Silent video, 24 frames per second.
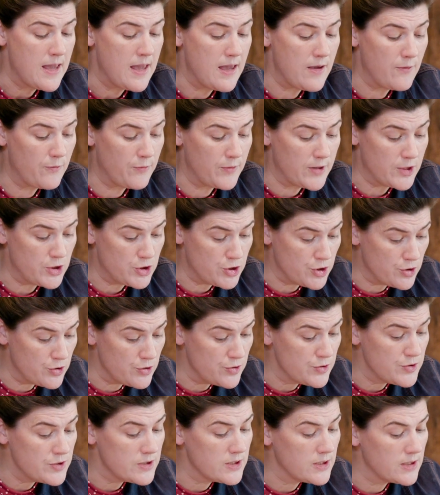If we
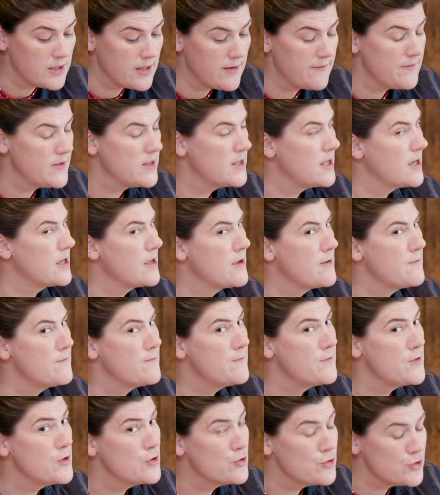choose to live in the
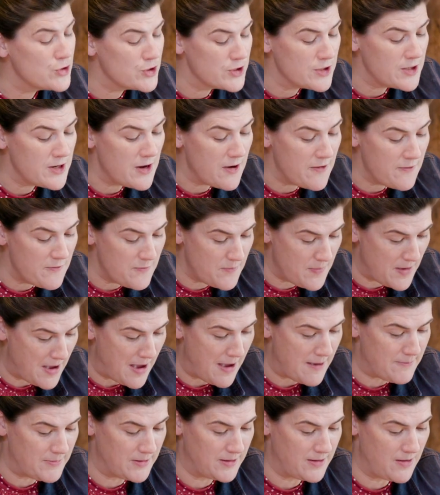confusion of
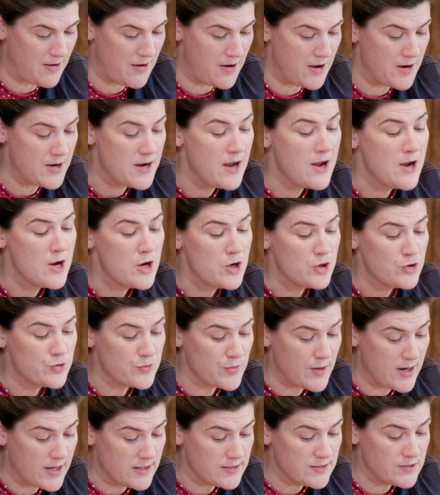Babylon,
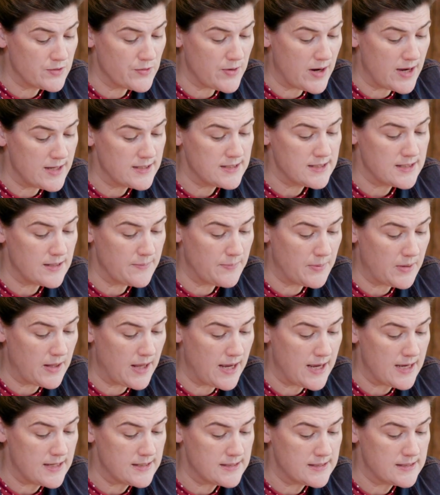transgress the
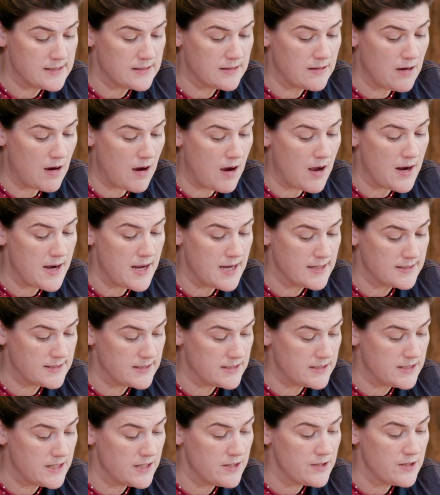place God has
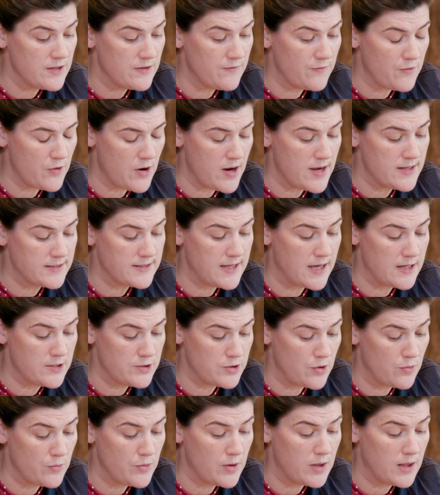intended for us, and
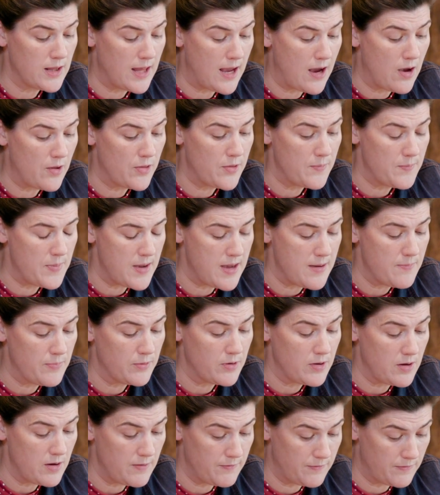don't allow the
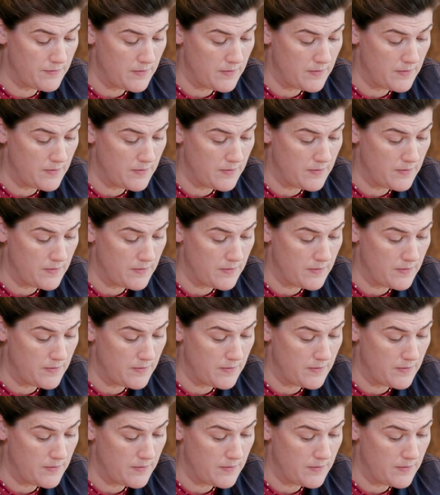people